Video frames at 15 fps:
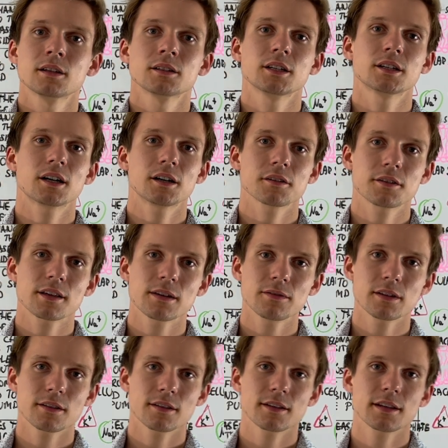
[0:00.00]
There are
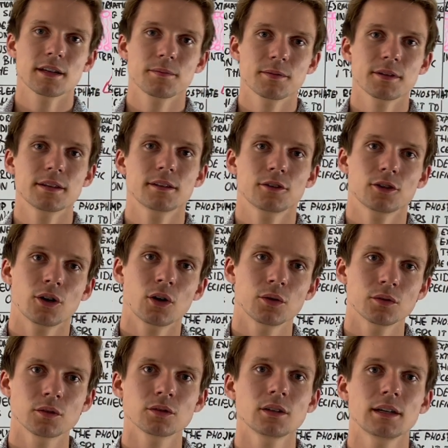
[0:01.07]
7 steps in
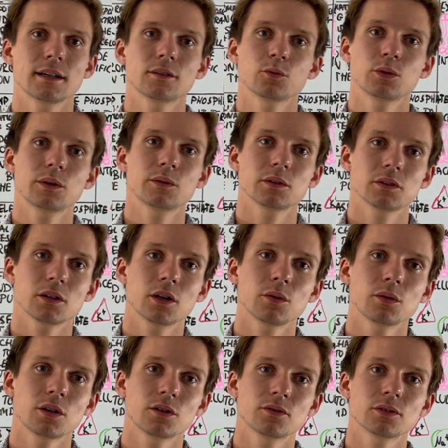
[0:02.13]
total, and we will
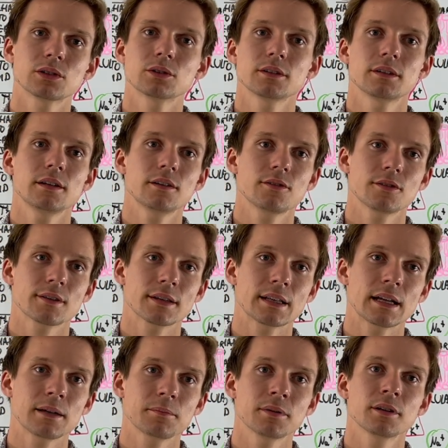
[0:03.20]
go over each
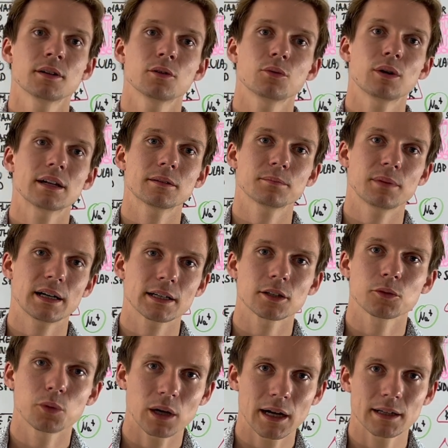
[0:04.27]
step one by
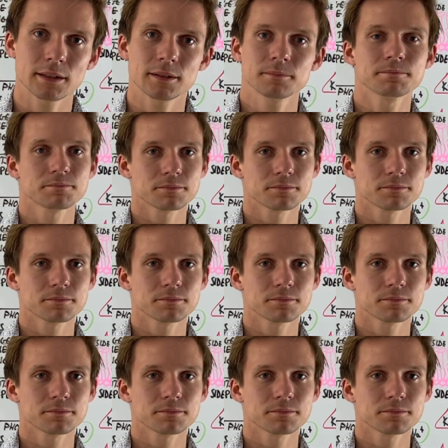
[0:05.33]
one.